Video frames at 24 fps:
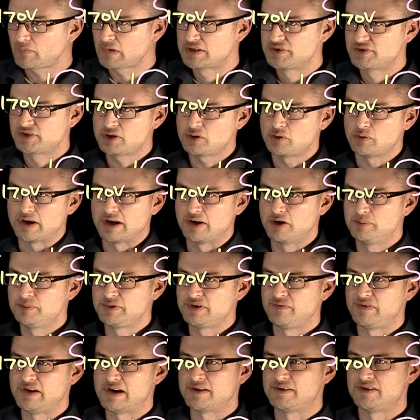So I hope you
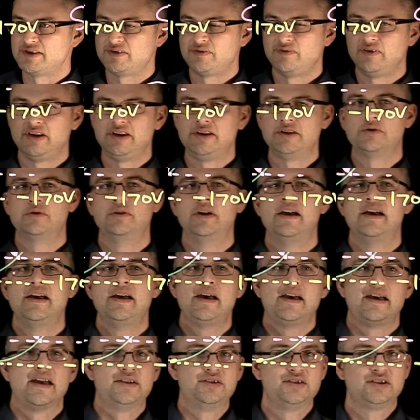found this video
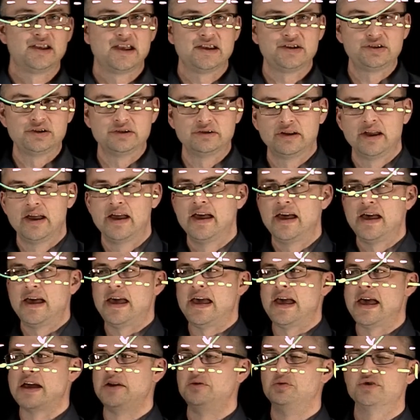educational,
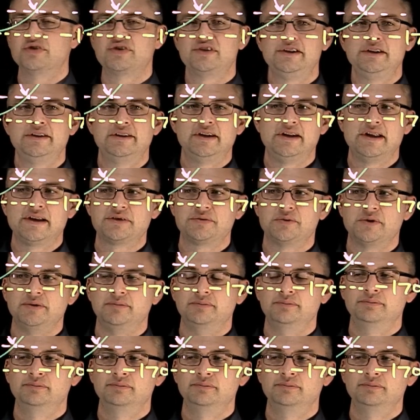and we'll see you in the next one.